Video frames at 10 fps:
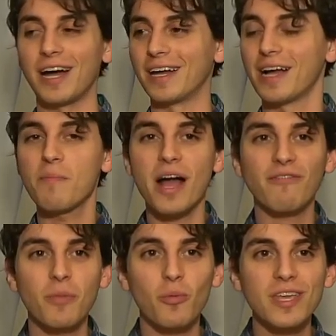I got
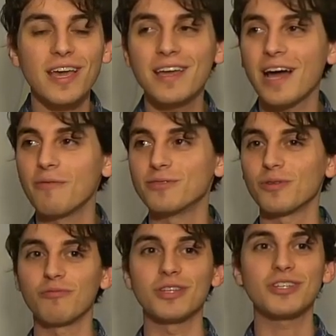back from the weekend, I was
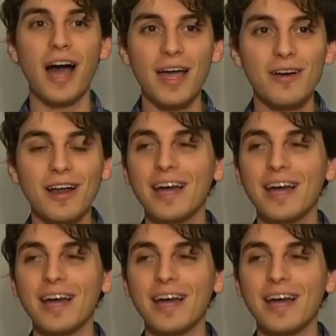really, really tired,